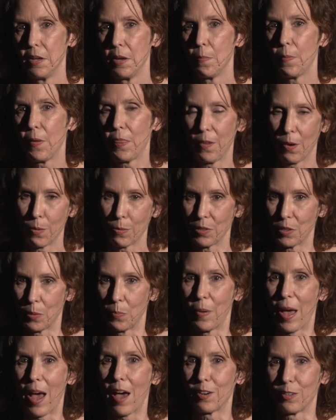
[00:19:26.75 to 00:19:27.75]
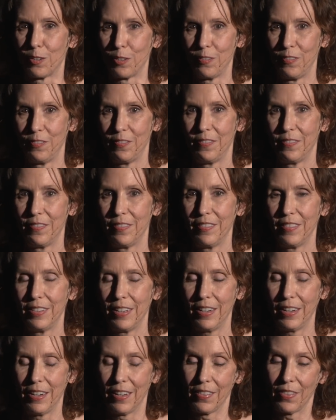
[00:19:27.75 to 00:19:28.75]
but there was a battle,
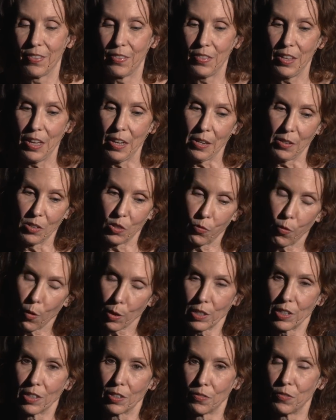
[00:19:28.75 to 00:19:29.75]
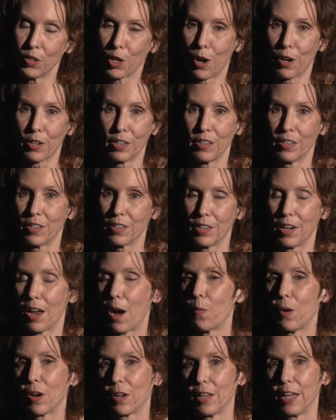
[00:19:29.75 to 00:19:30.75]
and the forces of darkness did
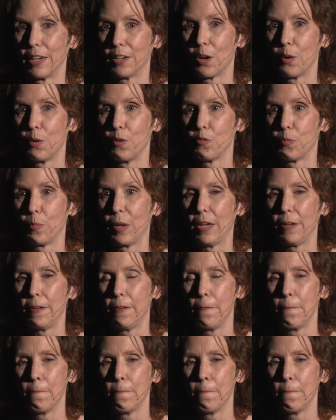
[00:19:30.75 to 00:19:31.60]
not want to let go of me.